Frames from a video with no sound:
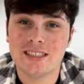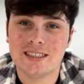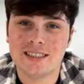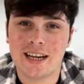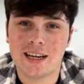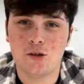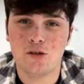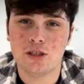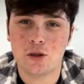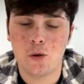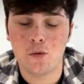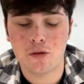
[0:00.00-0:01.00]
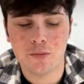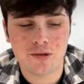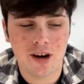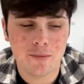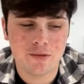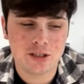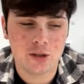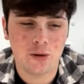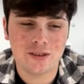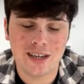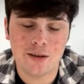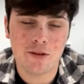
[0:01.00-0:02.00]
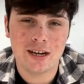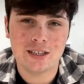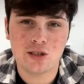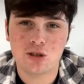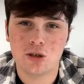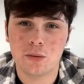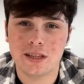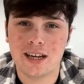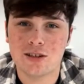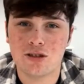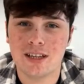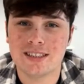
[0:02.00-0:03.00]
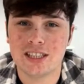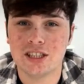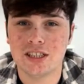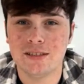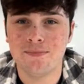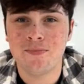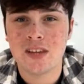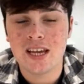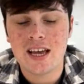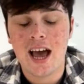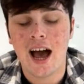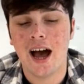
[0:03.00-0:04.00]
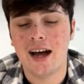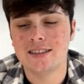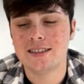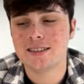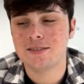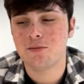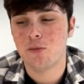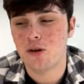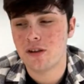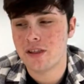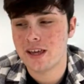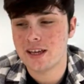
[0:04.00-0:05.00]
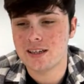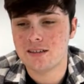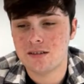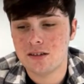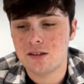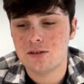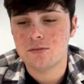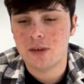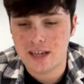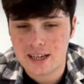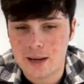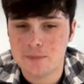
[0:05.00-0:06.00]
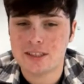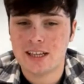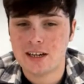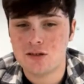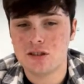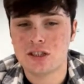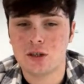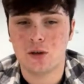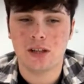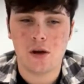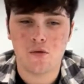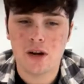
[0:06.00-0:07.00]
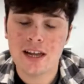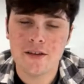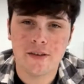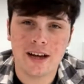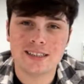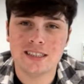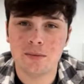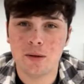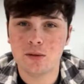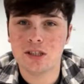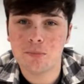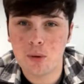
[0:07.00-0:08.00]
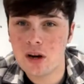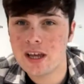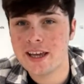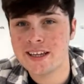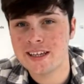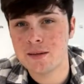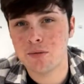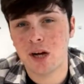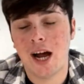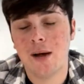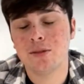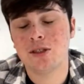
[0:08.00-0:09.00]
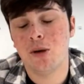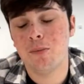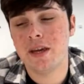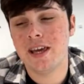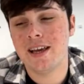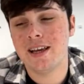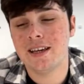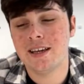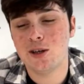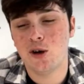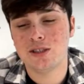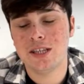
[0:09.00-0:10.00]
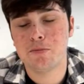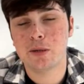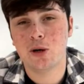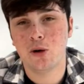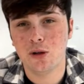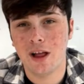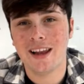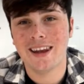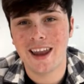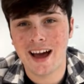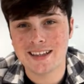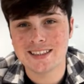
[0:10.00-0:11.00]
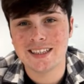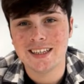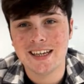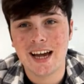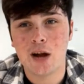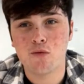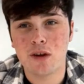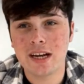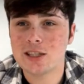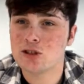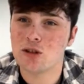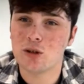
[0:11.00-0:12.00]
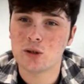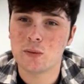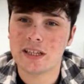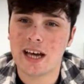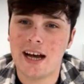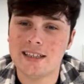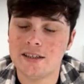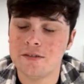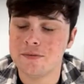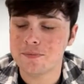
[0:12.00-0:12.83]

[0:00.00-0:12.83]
to secondary school from primary school, and I really struggled with that transition. And one thing when I came to secondary school that really affected me was the bullying and perhaps not being your typical lad. I really struggled with kind of